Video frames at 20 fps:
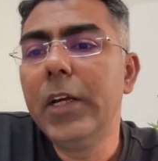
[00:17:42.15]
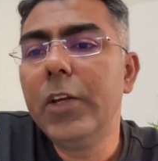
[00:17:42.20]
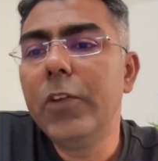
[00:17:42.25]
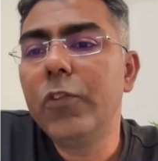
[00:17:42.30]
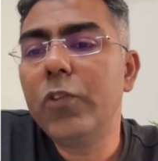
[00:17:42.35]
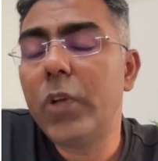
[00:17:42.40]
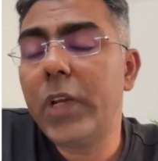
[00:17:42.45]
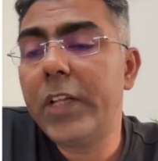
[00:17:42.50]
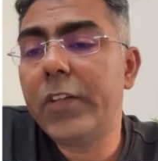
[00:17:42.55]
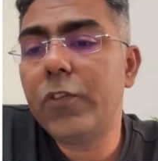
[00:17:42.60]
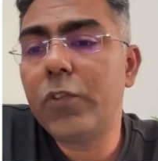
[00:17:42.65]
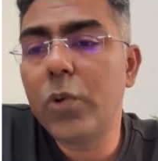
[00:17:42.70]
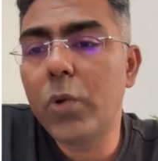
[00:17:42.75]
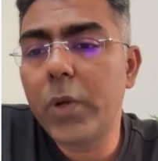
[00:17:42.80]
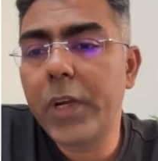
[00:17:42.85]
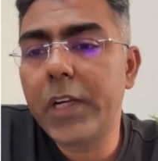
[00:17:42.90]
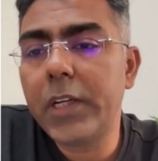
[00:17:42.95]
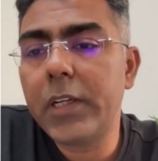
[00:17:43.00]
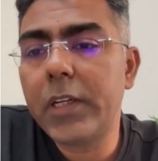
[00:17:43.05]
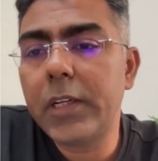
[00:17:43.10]
So let's look
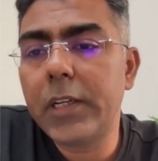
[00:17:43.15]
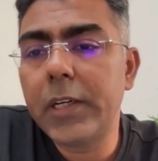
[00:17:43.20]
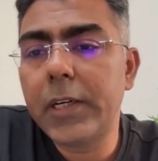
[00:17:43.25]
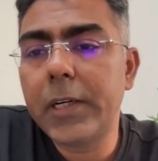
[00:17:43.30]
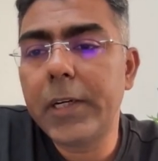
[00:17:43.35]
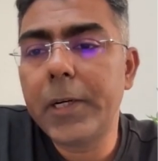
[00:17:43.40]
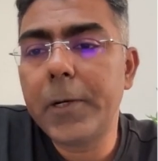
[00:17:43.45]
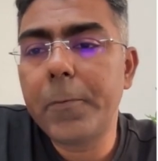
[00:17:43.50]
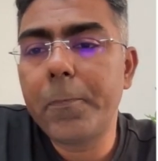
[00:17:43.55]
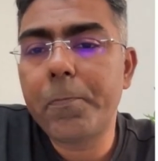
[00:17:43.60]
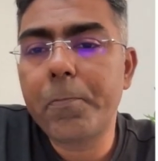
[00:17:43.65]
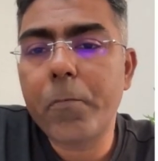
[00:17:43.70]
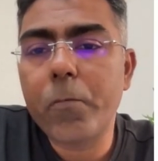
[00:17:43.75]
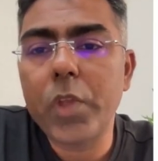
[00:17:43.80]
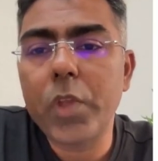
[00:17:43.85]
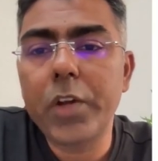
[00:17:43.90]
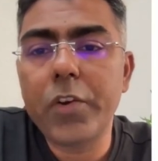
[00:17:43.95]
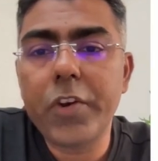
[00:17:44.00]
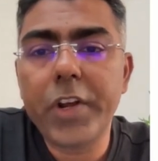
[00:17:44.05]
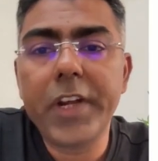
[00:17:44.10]
at
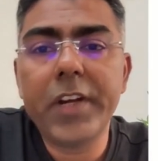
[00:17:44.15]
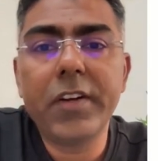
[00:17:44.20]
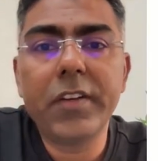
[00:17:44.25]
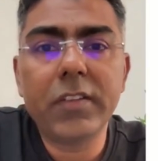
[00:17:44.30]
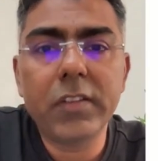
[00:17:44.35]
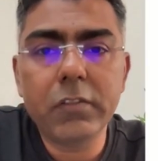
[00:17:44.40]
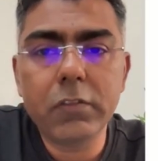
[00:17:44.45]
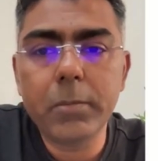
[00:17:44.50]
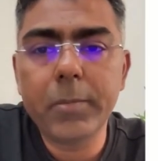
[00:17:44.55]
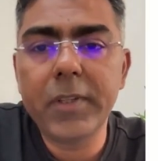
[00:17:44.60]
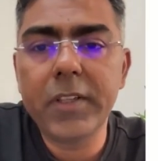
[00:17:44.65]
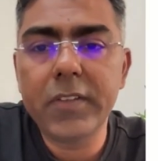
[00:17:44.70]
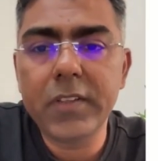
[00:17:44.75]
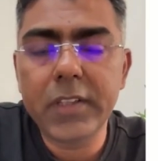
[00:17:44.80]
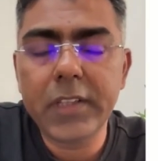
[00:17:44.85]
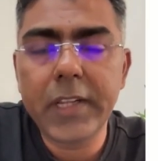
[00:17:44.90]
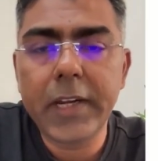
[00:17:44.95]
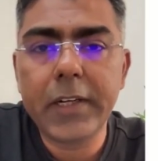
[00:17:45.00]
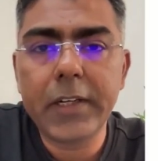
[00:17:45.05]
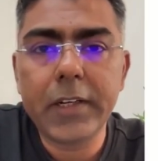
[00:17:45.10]
trade receivables
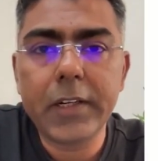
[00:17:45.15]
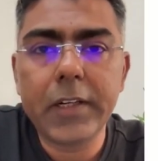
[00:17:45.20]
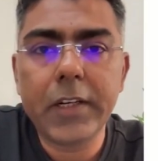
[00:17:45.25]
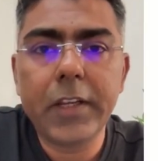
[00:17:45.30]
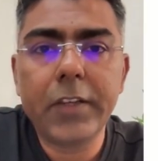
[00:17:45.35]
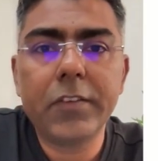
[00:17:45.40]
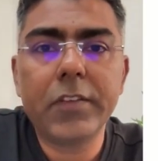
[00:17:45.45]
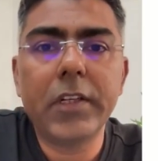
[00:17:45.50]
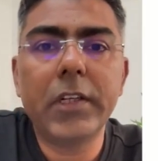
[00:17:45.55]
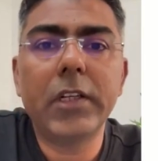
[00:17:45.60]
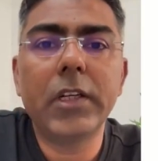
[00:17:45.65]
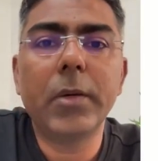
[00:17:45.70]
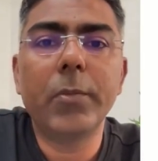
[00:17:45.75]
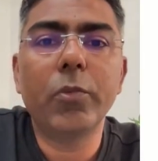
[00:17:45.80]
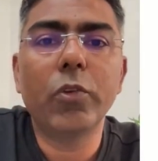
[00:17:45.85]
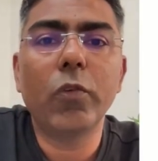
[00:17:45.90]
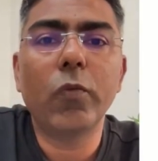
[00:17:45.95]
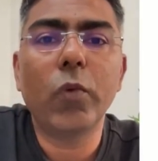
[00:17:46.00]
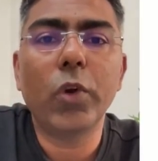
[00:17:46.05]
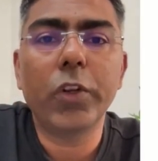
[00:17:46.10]
in that context in terms
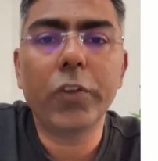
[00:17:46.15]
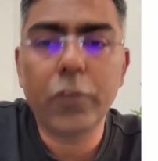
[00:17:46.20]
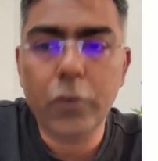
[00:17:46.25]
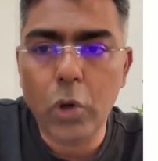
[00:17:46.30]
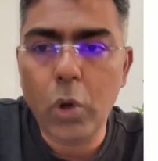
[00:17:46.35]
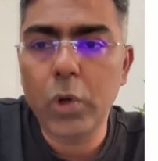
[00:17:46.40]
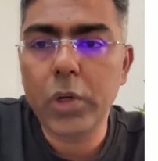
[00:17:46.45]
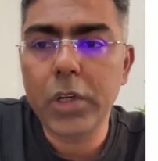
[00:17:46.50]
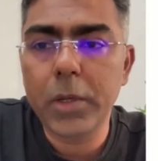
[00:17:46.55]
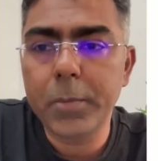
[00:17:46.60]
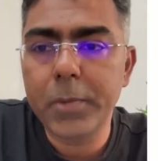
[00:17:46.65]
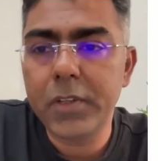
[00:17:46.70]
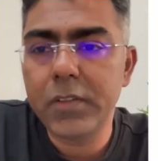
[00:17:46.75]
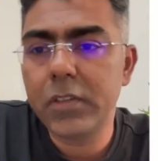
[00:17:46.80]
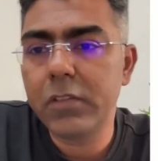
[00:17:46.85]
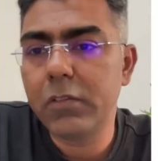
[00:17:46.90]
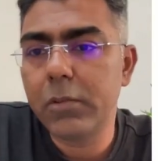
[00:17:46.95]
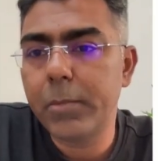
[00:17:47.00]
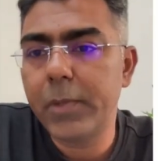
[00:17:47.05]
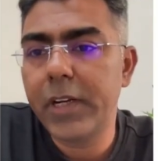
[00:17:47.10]
of what is long-term
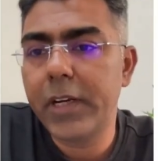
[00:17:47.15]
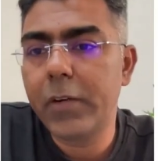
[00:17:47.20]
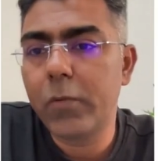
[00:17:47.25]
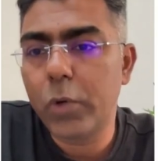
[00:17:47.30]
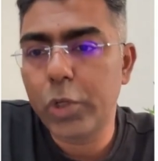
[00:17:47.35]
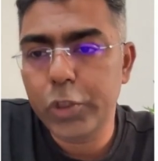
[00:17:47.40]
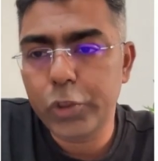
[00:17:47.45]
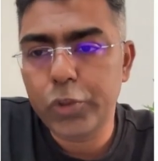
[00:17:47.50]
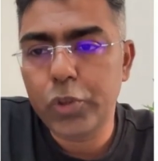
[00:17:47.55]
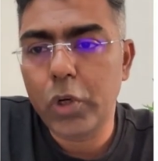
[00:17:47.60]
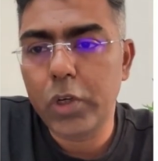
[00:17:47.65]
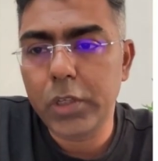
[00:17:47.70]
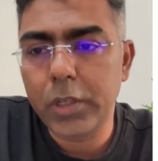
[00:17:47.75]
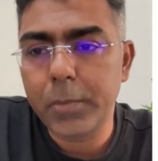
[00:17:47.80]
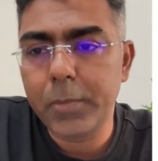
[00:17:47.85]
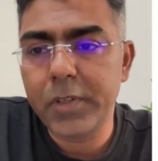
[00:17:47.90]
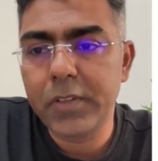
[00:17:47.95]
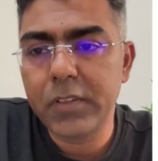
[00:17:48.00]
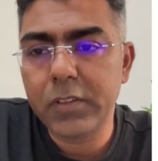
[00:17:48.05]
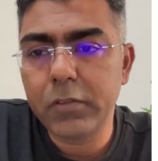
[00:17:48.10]
receivable and what is short-term
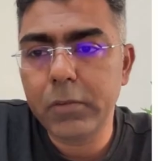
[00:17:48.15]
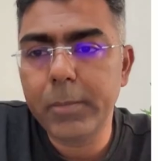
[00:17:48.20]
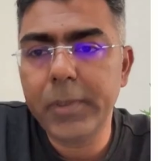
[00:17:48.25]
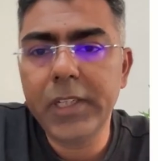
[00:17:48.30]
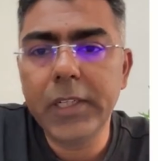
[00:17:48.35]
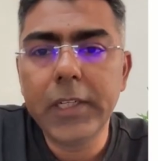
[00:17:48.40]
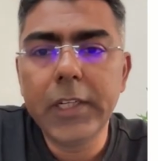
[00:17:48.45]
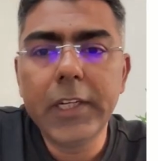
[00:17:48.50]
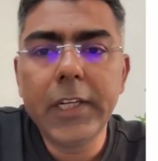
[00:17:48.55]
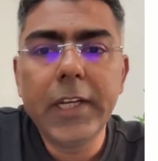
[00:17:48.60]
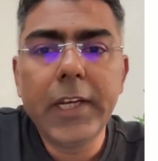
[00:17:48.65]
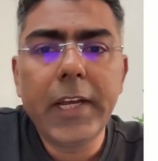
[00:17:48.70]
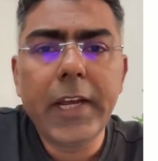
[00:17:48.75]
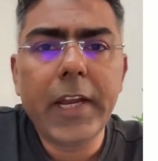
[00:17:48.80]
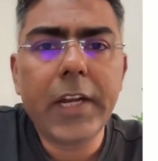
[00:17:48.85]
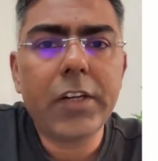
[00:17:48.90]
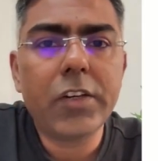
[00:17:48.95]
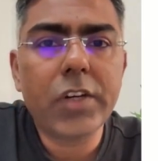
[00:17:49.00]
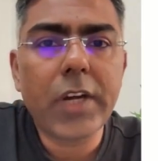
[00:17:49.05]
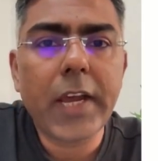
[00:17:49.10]
receivable,
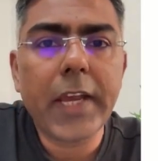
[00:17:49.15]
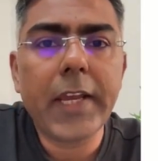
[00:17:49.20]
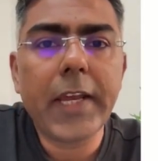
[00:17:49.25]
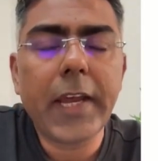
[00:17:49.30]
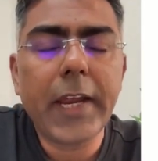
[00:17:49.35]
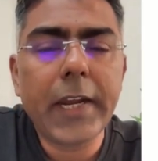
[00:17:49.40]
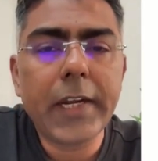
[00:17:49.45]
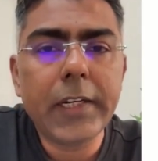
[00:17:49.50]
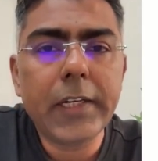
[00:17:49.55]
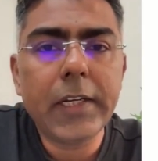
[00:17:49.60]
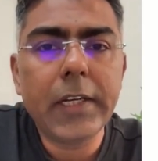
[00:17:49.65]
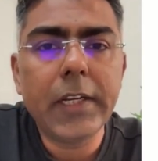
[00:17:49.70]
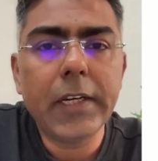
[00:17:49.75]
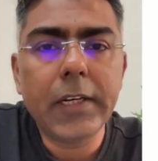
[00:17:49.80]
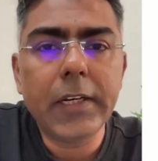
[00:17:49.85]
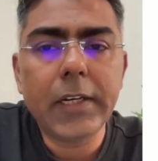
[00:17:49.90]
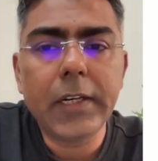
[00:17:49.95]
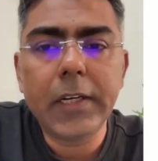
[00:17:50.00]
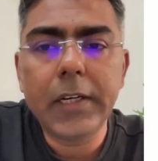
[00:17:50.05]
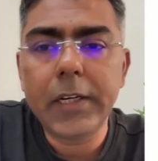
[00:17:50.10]
and try and
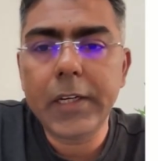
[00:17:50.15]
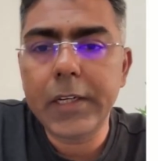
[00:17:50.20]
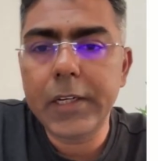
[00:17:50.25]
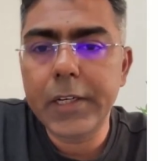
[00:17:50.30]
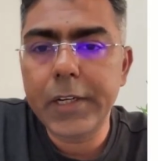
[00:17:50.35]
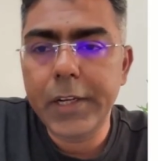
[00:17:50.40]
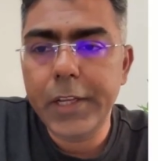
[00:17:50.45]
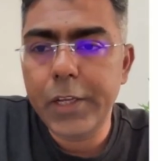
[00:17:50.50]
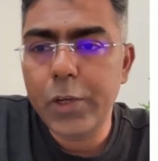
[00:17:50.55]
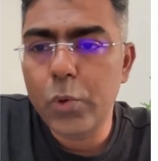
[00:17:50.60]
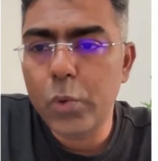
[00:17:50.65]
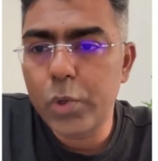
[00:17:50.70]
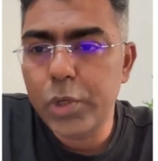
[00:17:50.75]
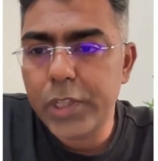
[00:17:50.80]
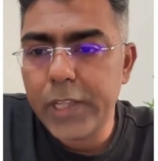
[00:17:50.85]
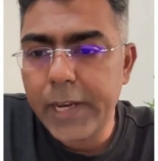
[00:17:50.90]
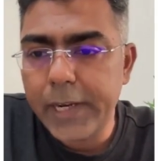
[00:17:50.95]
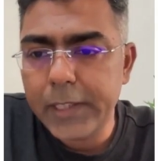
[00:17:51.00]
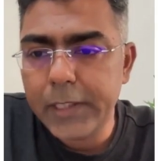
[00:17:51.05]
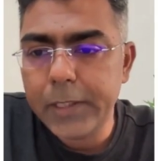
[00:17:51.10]
decode
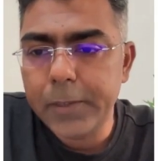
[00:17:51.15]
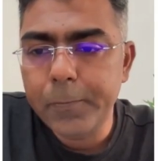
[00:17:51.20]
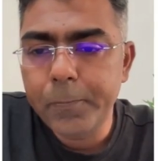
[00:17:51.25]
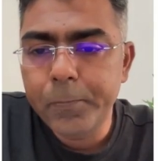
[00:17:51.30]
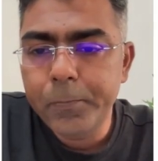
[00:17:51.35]
that.